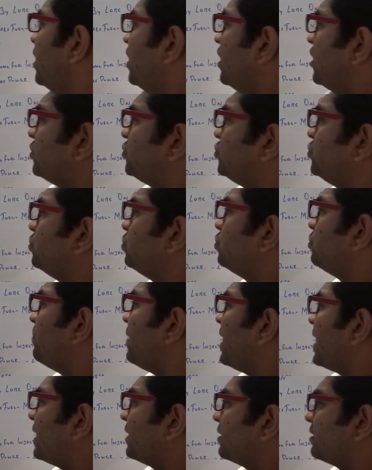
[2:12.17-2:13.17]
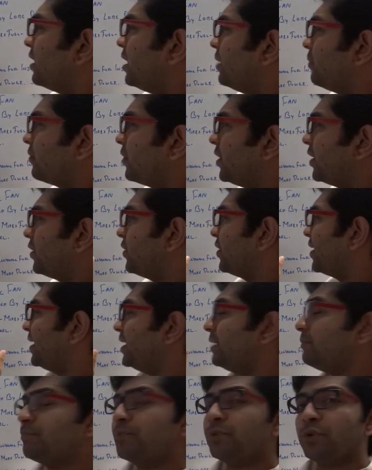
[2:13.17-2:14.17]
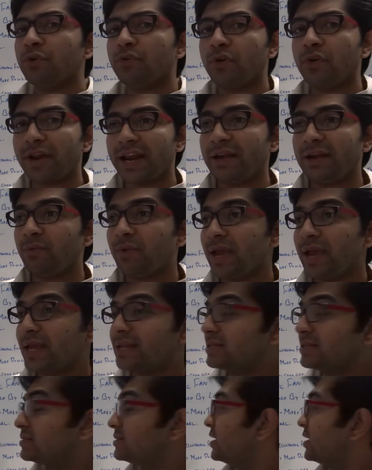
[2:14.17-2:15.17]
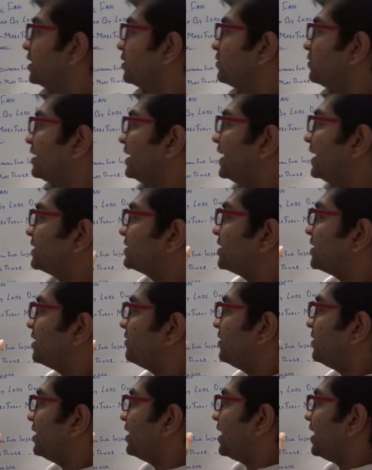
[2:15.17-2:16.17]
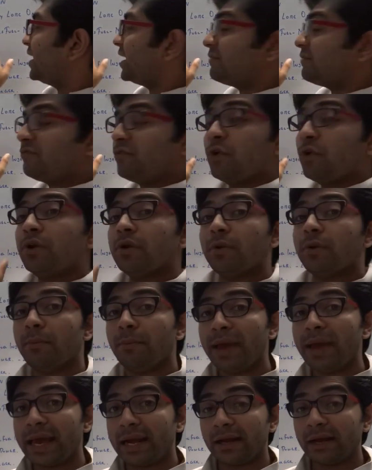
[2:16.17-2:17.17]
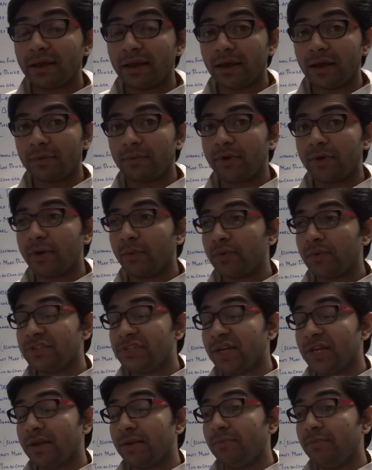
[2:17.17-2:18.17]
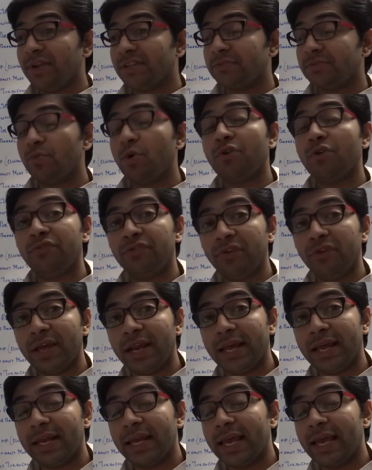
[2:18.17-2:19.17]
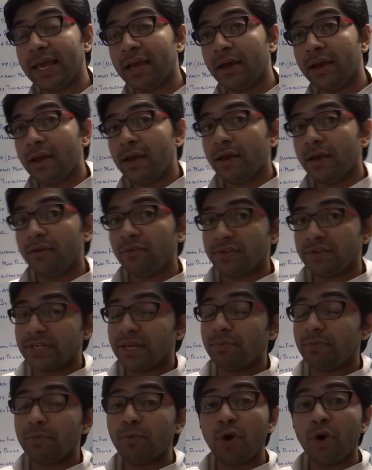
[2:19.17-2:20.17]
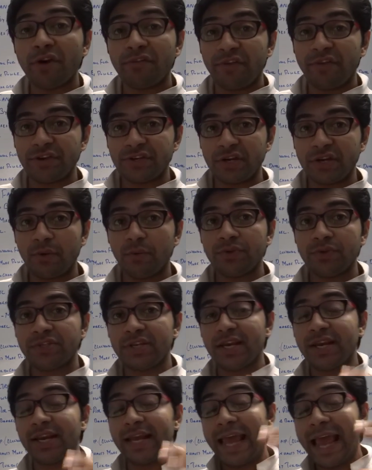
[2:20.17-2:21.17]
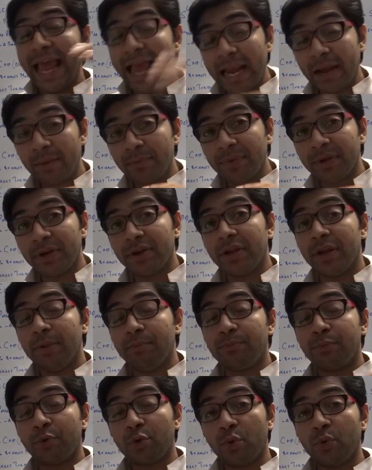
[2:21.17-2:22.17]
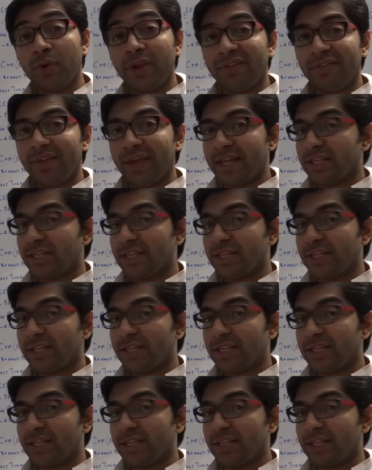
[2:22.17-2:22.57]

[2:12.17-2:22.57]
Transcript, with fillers: a uh, two-barrel carburetor, you can improve or advance to the next level, like a four-barrel carburetor, which can mix more fuel and air, which can be more efficient, which can help in improving the